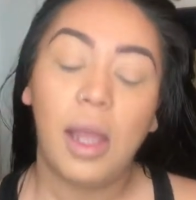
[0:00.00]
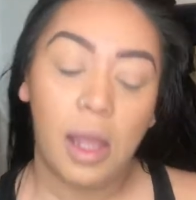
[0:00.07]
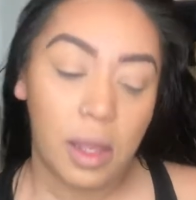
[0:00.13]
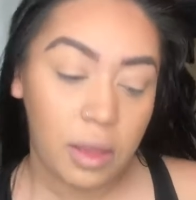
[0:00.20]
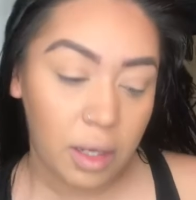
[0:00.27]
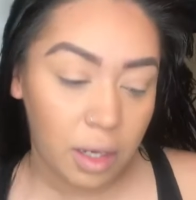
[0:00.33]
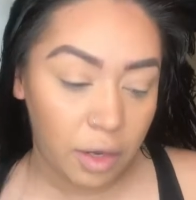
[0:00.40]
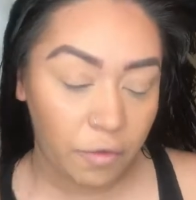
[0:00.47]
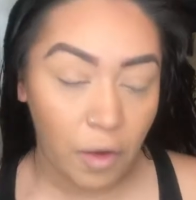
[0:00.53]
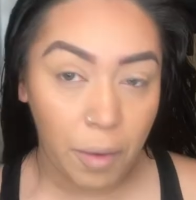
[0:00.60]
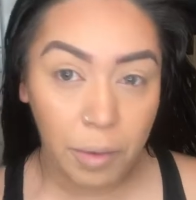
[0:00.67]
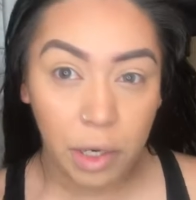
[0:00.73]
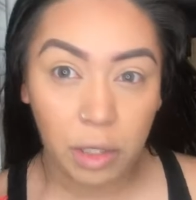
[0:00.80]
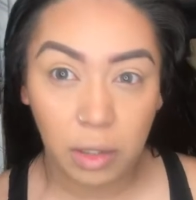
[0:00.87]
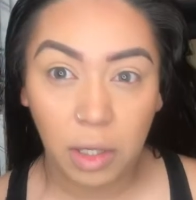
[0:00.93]
And then if I
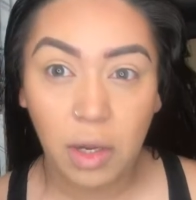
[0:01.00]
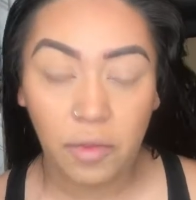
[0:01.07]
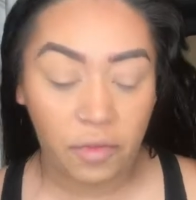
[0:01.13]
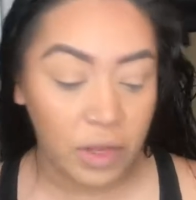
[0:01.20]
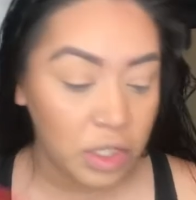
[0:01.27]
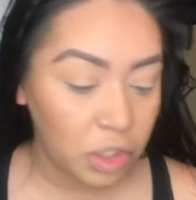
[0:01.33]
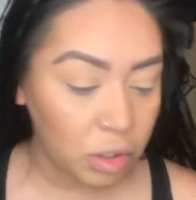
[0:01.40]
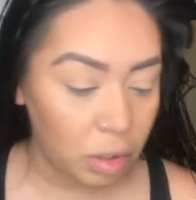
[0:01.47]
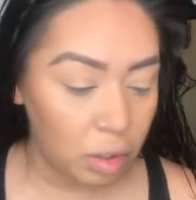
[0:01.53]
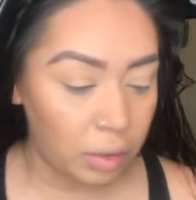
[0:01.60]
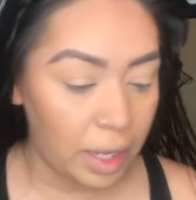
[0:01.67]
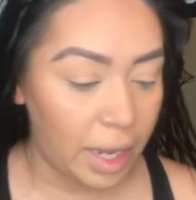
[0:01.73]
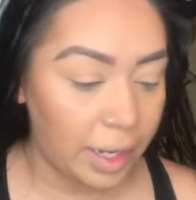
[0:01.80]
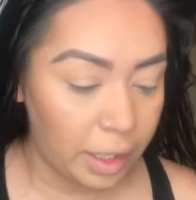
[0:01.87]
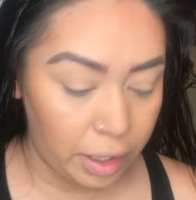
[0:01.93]
want to look official,
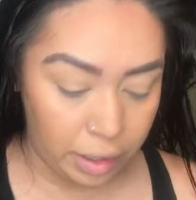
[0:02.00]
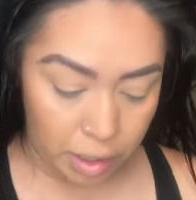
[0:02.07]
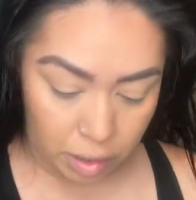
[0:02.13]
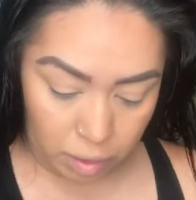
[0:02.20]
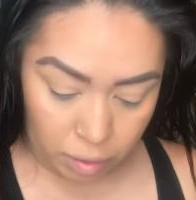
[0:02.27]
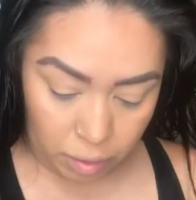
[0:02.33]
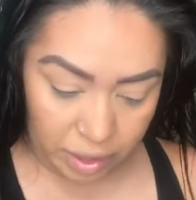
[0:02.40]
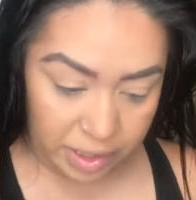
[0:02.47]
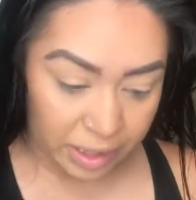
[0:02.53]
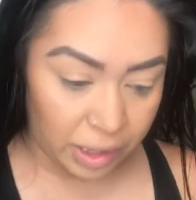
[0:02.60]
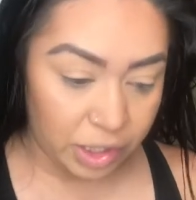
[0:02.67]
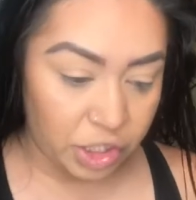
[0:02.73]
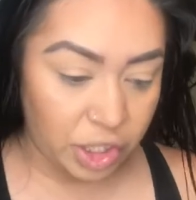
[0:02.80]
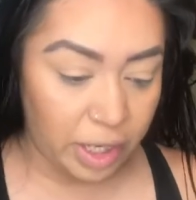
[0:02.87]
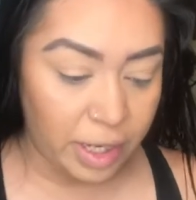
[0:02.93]
like, you know, it's
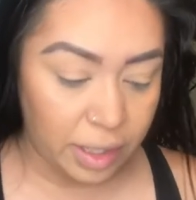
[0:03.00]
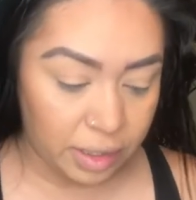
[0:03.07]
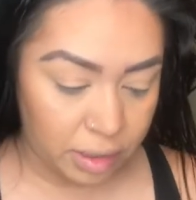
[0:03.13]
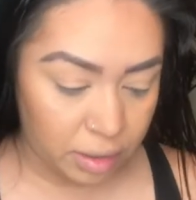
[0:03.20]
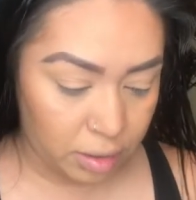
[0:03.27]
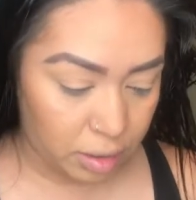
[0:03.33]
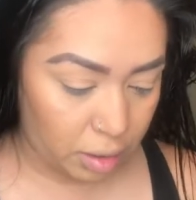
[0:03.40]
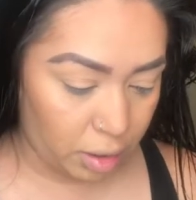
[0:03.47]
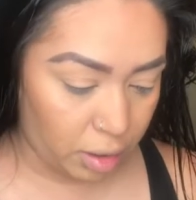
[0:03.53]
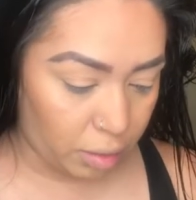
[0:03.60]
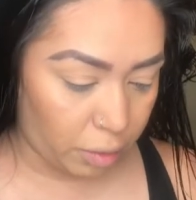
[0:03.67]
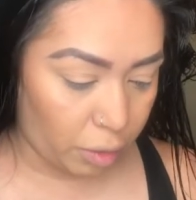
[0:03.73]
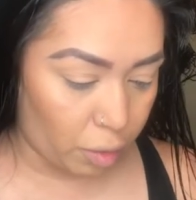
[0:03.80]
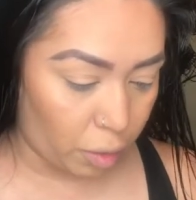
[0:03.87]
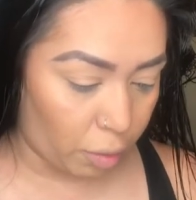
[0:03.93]
legit, you know,
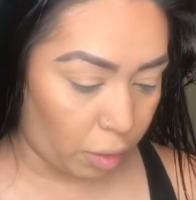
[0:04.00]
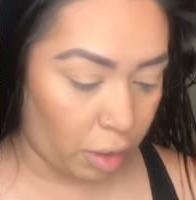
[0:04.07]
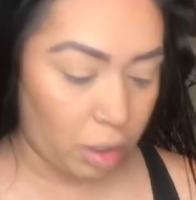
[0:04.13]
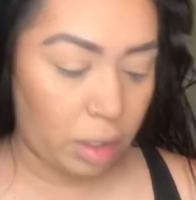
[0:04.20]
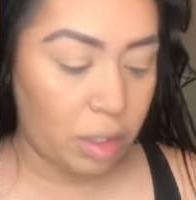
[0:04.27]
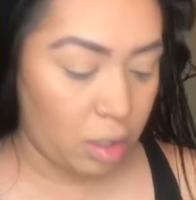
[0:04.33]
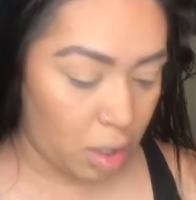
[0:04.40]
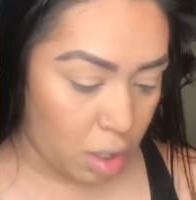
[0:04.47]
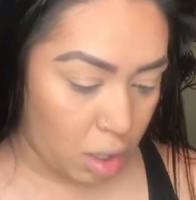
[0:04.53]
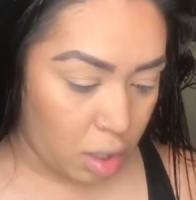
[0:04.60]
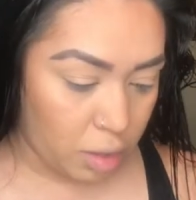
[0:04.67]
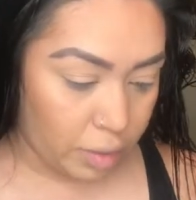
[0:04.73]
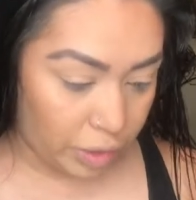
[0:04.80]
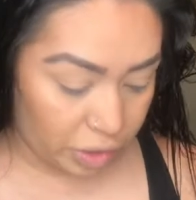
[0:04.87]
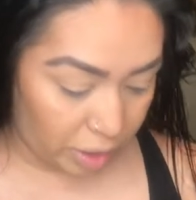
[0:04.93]
we're going to work,
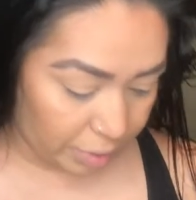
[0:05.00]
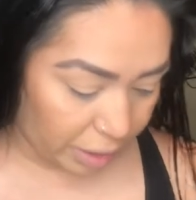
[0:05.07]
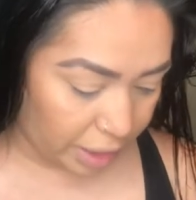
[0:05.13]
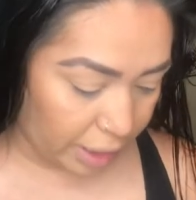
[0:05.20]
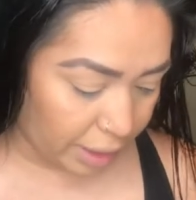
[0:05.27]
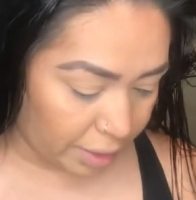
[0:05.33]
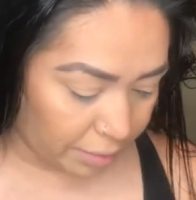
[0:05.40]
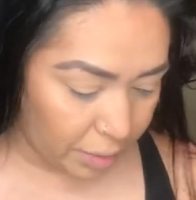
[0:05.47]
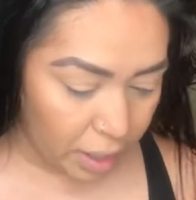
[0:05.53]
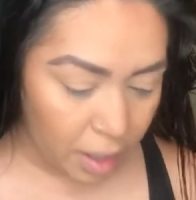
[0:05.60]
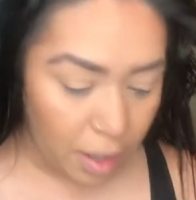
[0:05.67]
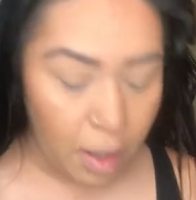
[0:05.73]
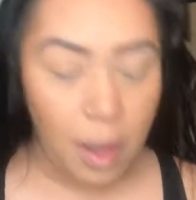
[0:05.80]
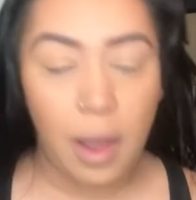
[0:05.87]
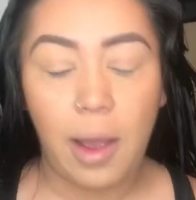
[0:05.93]
which, I mean, I
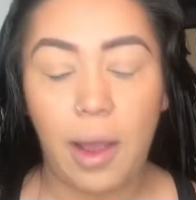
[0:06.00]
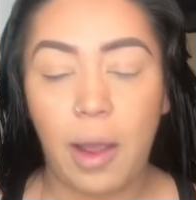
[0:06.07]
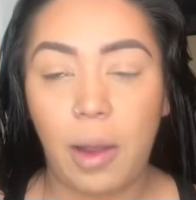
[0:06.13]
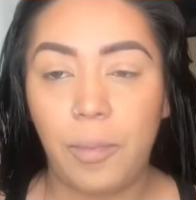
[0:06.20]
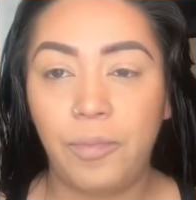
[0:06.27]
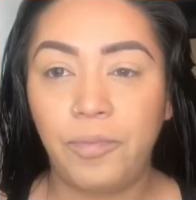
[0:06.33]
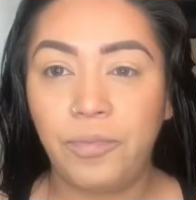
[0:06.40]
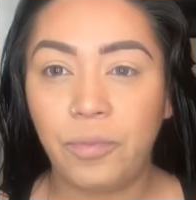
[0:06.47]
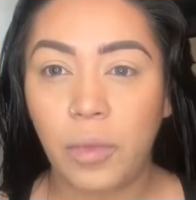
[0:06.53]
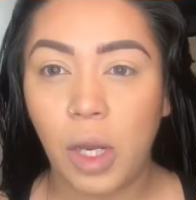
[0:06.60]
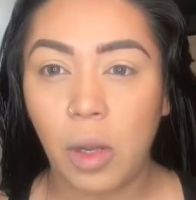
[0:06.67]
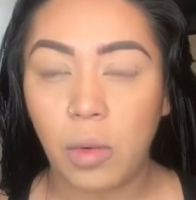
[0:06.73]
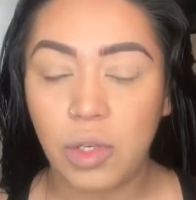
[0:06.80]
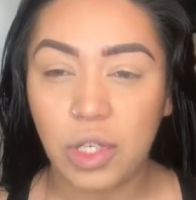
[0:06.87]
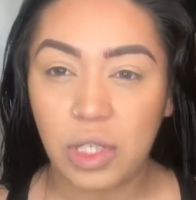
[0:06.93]
am.
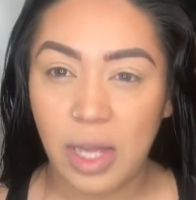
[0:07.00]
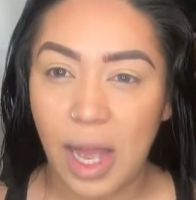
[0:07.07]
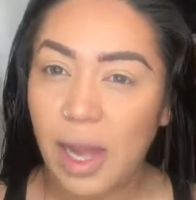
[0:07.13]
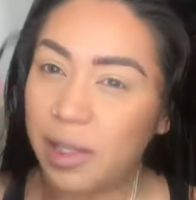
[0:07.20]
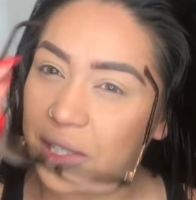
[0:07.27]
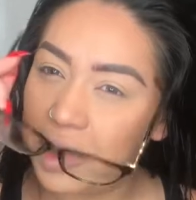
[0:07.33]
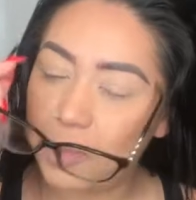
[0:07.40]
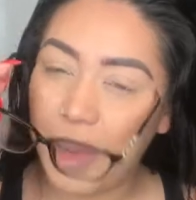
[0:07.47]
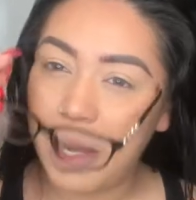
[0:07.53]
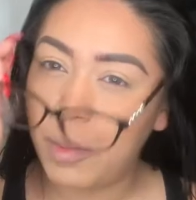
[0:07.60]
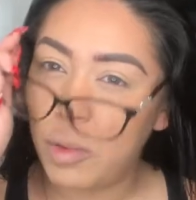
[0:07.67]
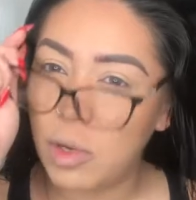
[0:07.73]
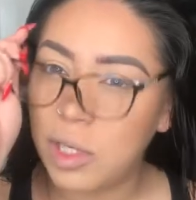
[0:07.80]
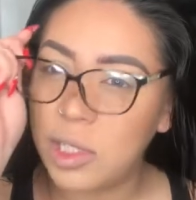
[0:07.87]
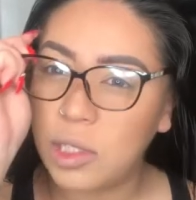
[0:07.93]
We'll just add these bad
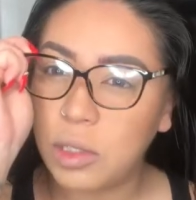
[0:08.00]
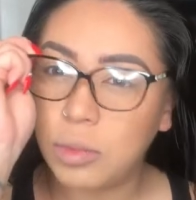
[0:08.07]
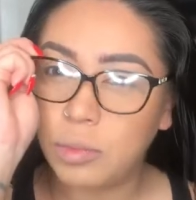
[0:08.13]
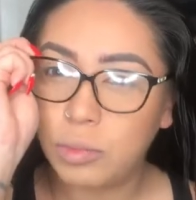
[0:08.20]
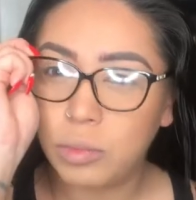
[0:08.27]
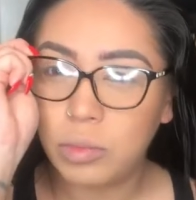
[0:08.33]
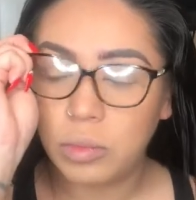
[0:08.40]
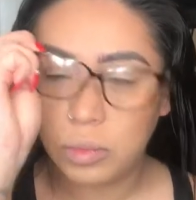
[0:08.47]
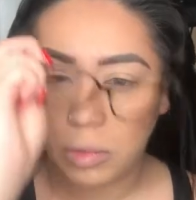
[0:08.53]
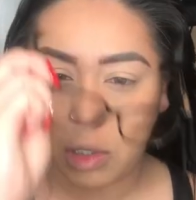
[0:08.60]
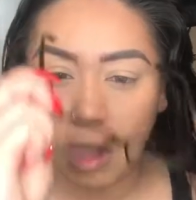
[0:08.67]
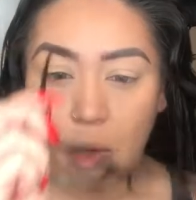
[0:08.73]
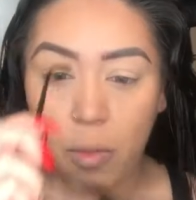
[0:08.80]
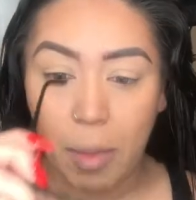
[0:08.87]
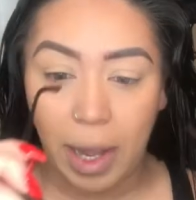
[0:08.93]
boys.
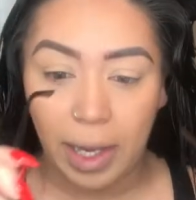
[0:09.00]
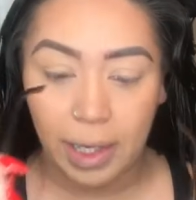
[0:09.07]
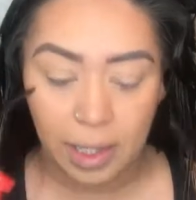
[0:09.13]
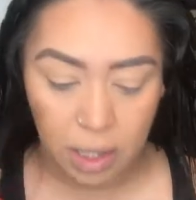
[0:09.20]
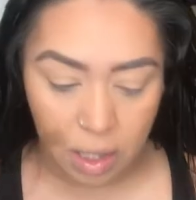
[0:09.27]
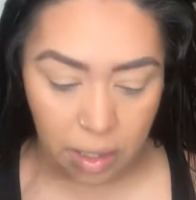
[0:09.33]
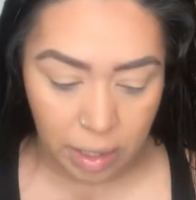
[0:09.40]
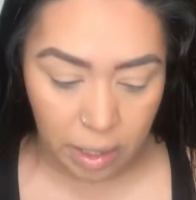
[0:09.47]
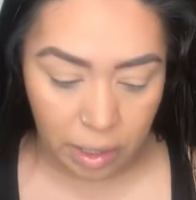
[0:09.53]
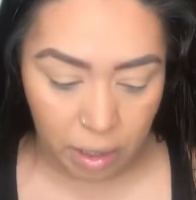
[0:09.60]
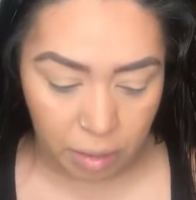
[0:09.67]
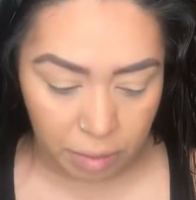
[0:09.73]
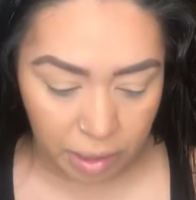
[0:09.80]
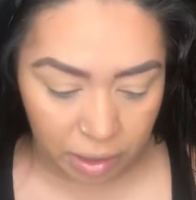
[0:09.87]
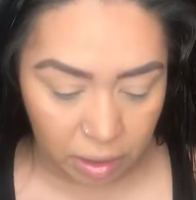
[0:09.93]
Oh my god, I
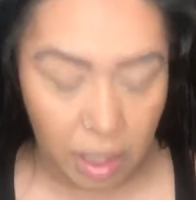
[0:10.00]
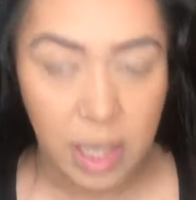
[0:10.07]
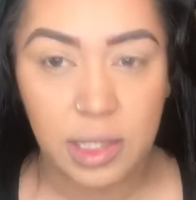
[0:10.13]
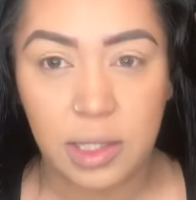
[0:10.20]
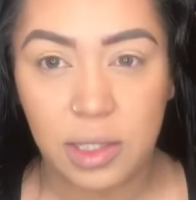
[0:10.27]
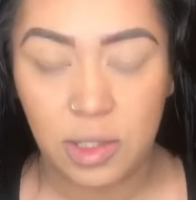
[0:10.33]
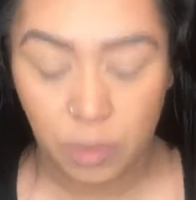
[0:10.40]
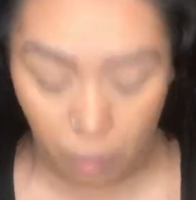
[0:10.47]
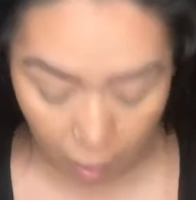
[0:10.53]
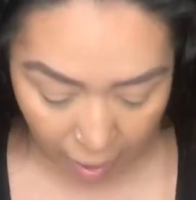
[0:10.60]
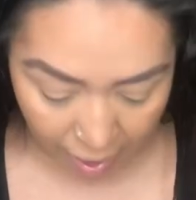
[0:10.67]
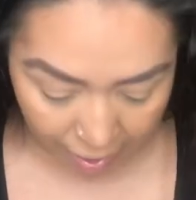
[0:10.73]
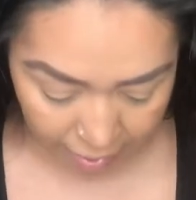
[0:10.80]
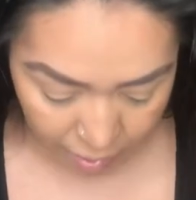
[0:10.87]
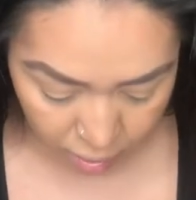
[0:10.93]
got my glasses
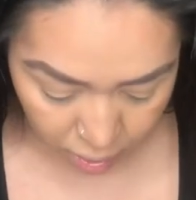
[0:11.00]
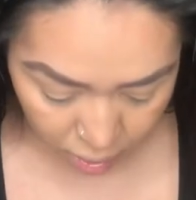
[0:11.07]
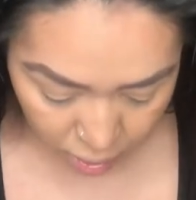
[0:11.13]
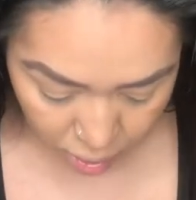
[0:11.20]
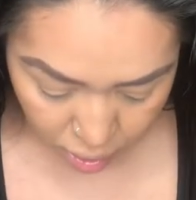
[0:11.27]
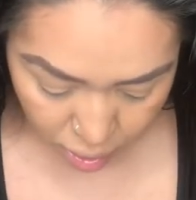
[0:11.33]
wet.